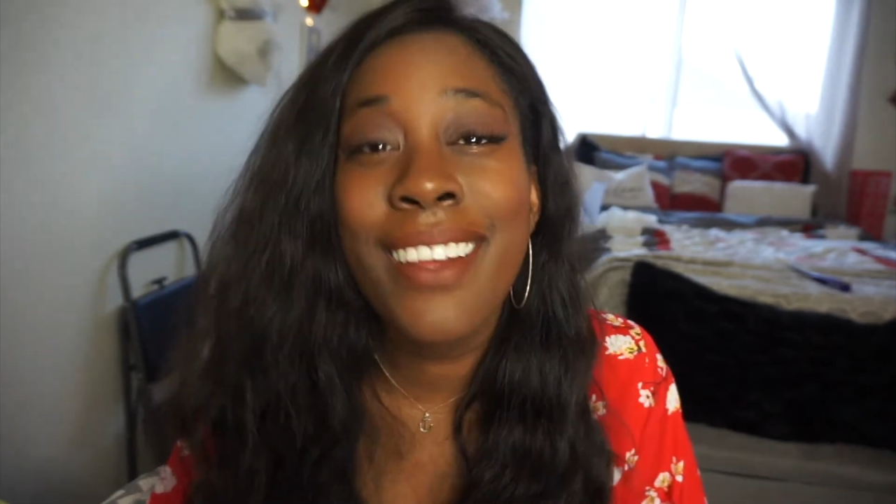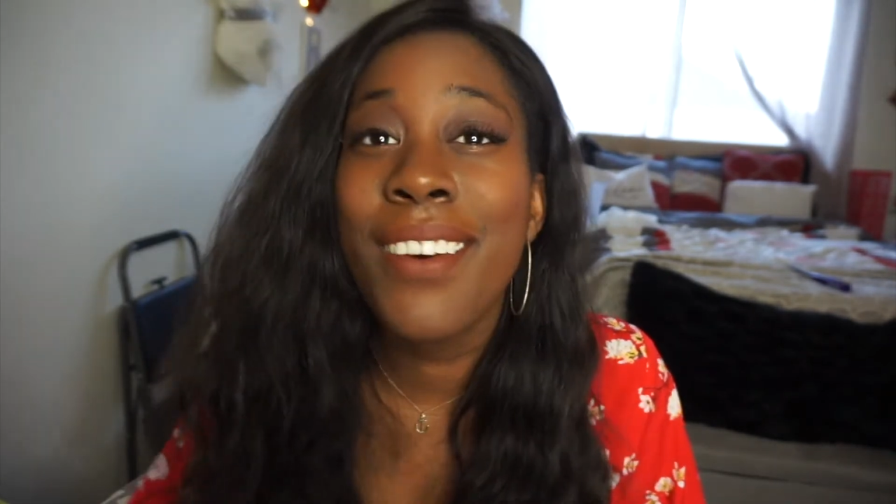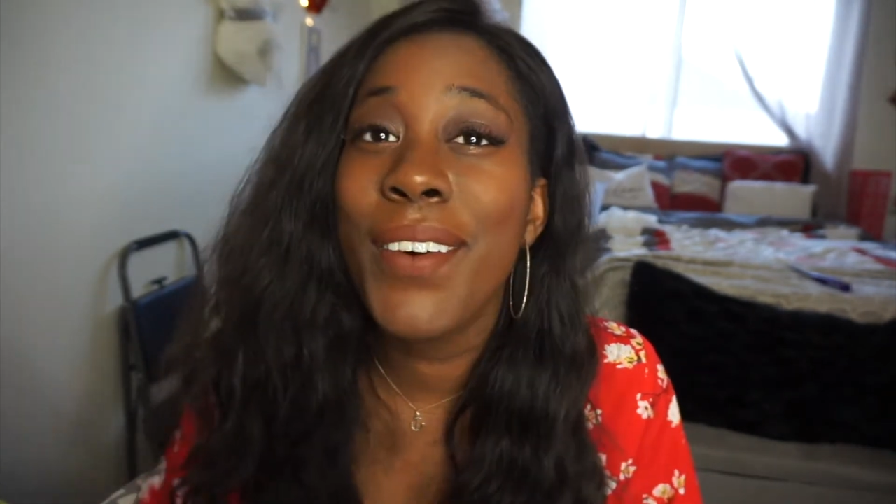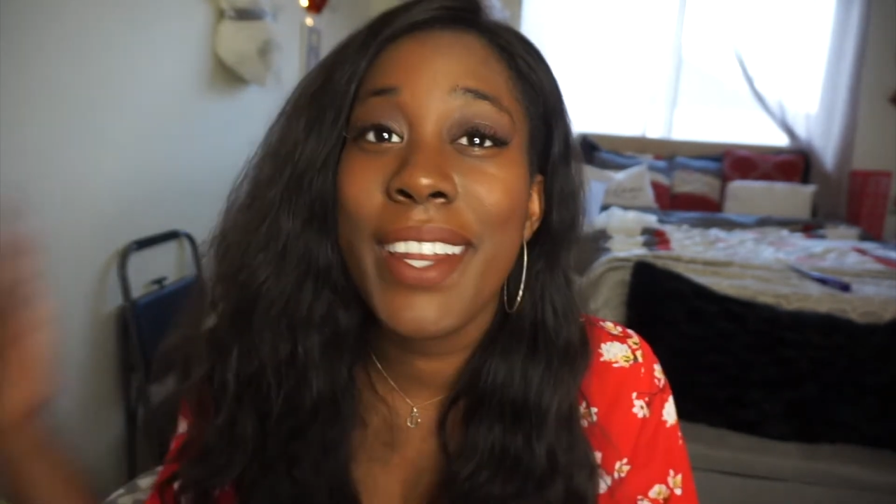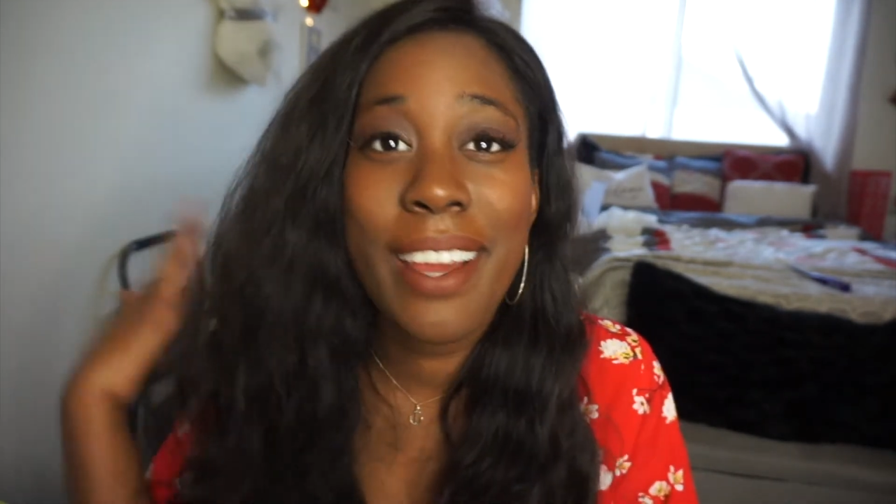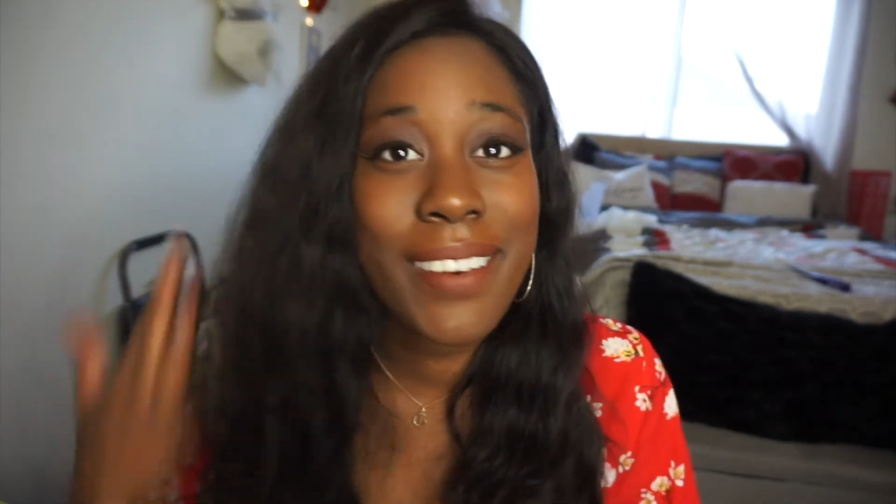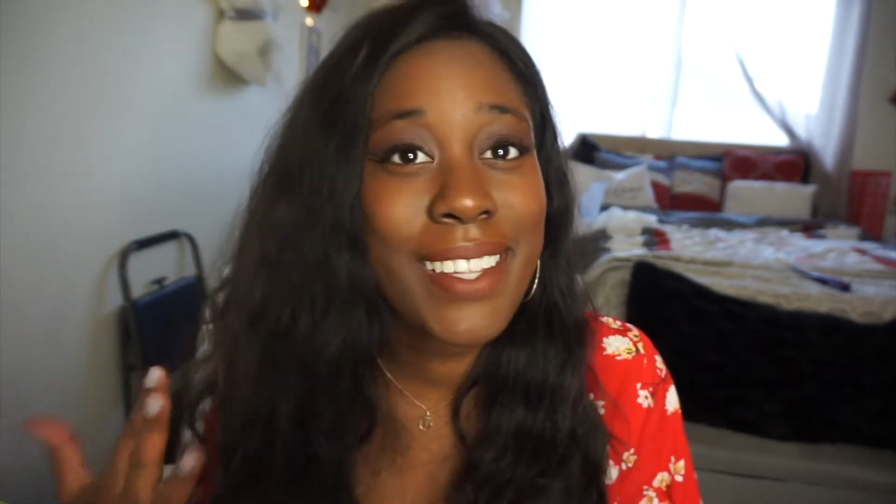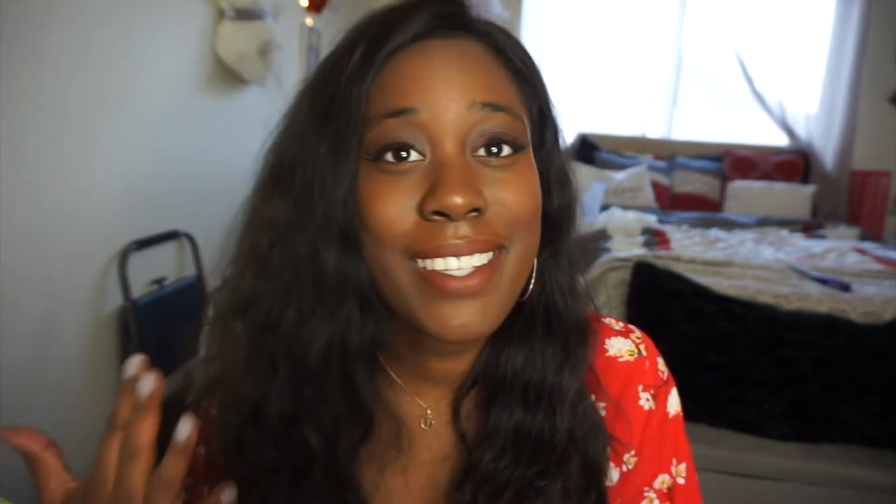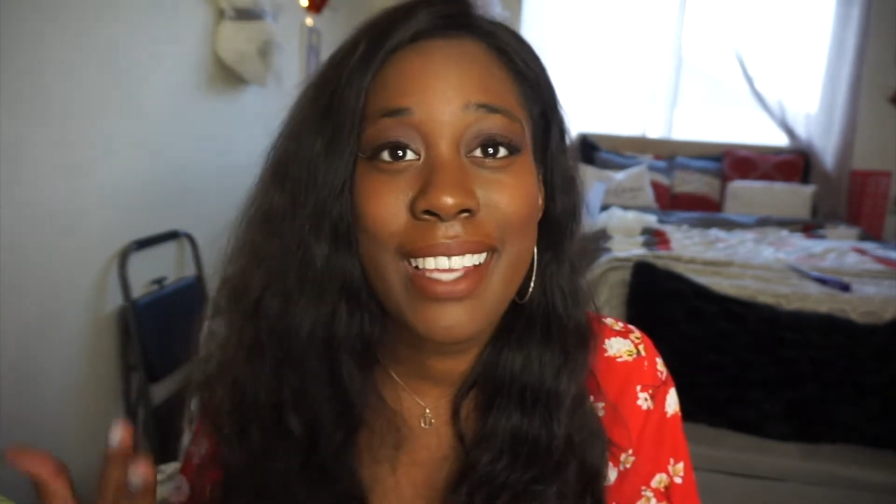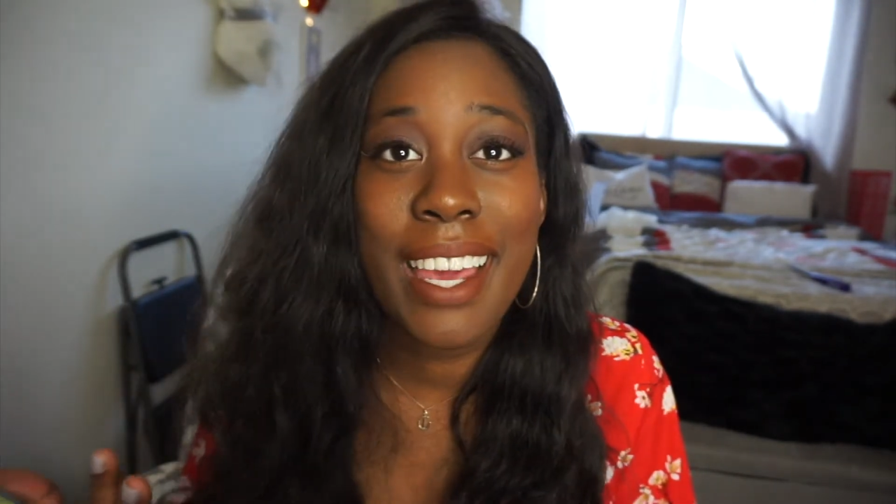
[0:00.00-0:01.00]
whenever
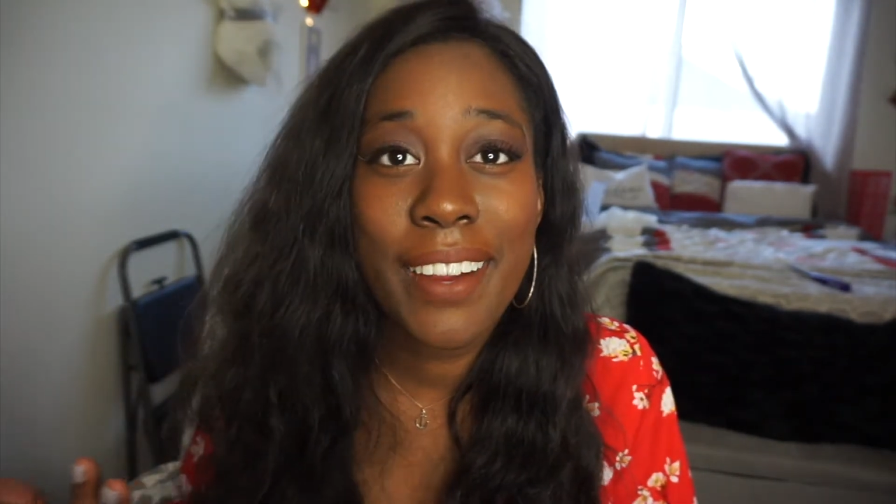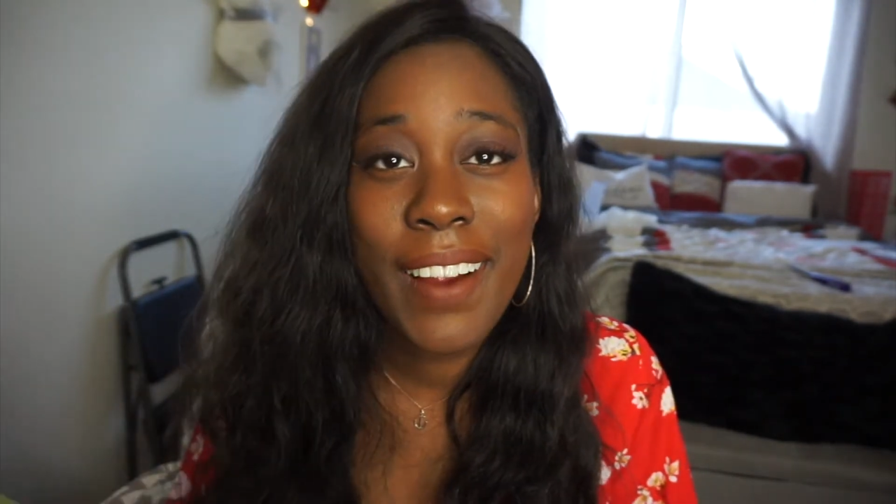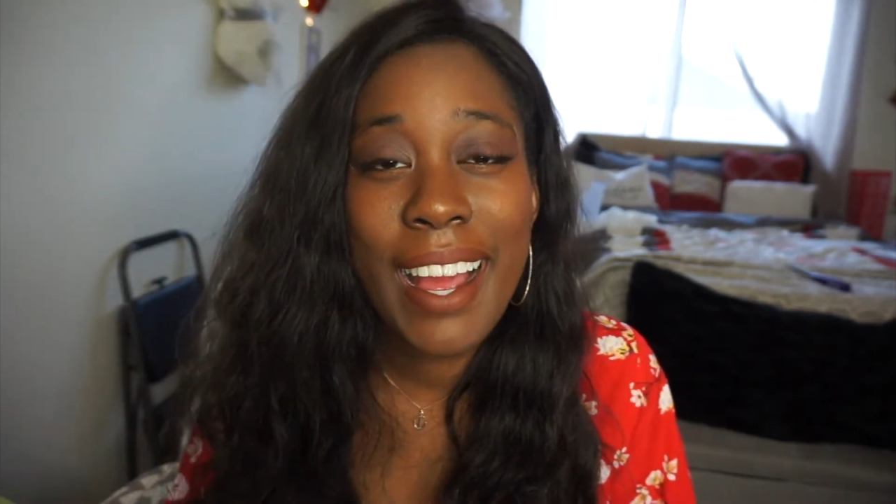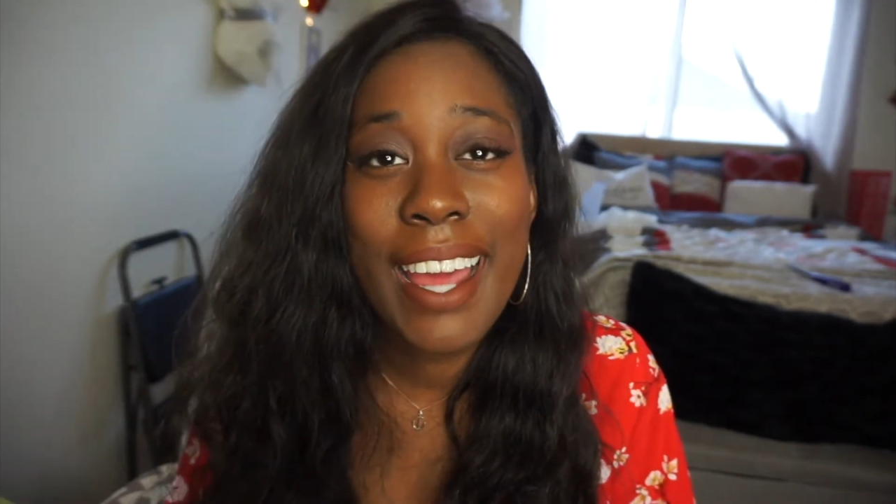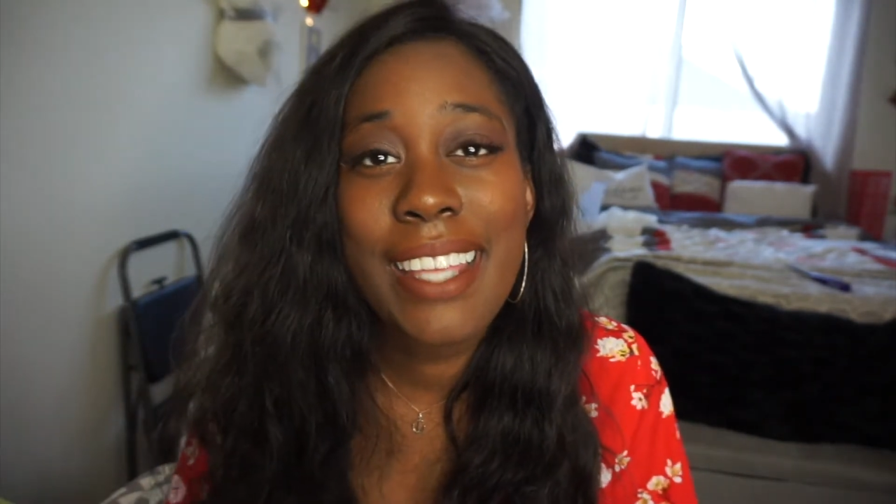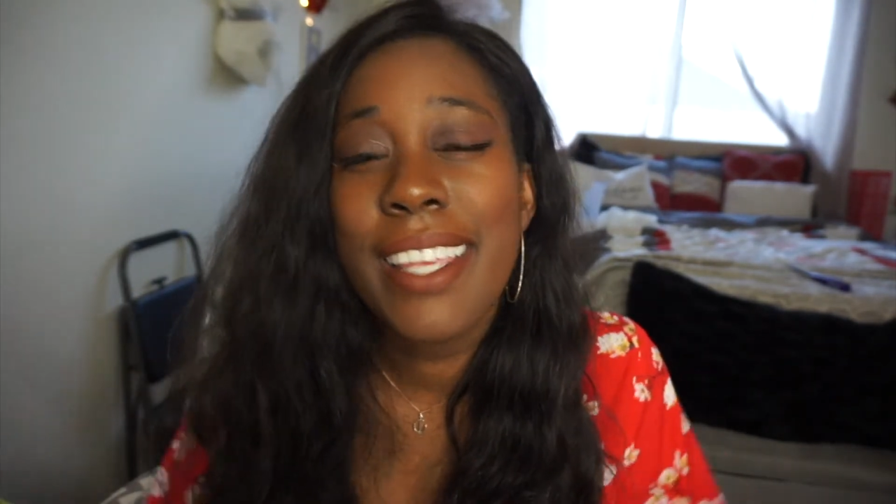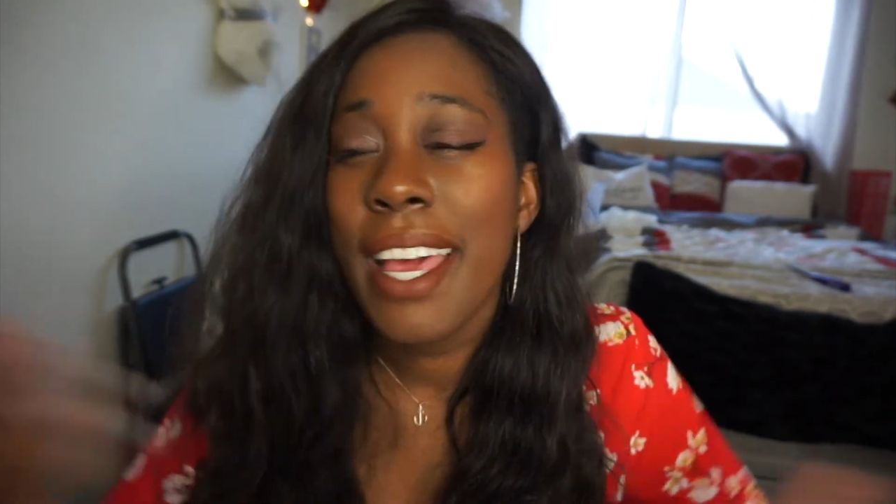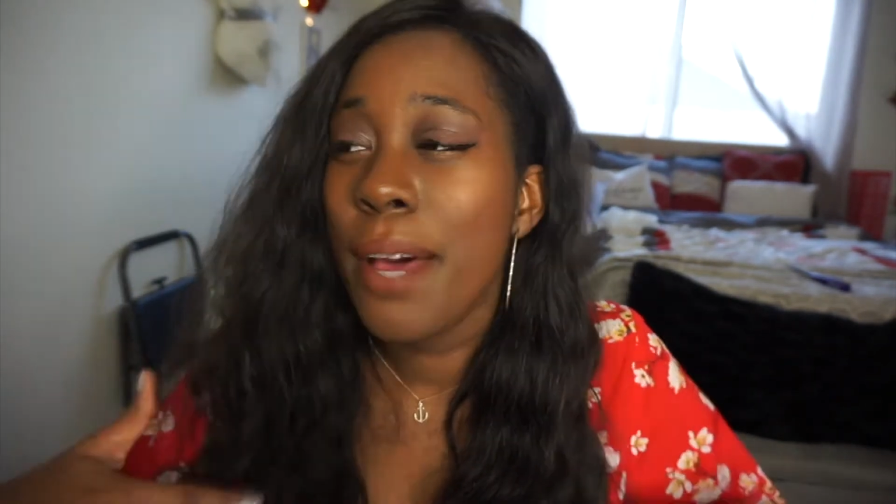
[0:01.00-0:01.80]
this guy cries,